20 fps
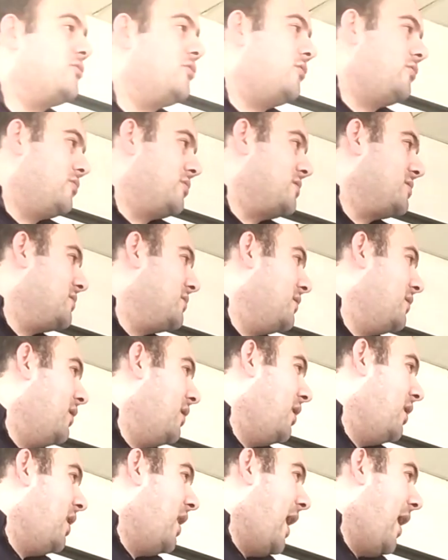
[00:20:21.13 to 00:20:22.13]
dose.
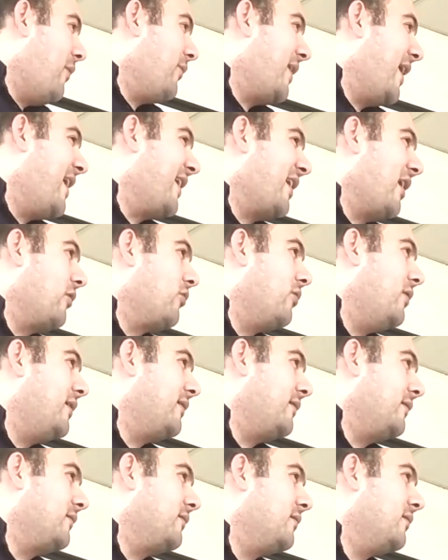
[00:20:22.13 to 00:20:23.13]
How can I
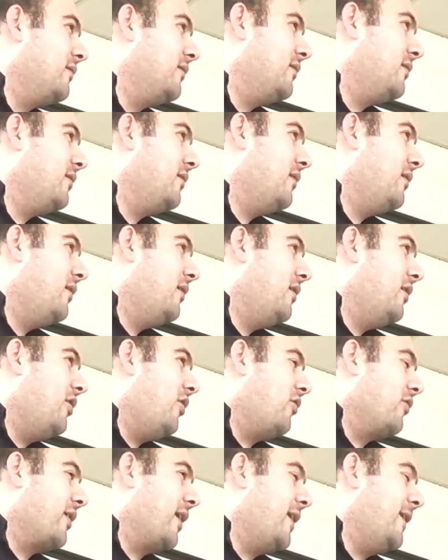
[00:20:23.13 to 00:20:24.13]
calculate it?
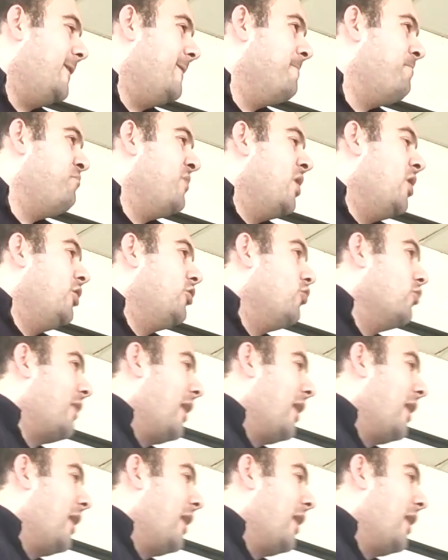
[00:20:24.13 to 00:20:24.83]
Okay? To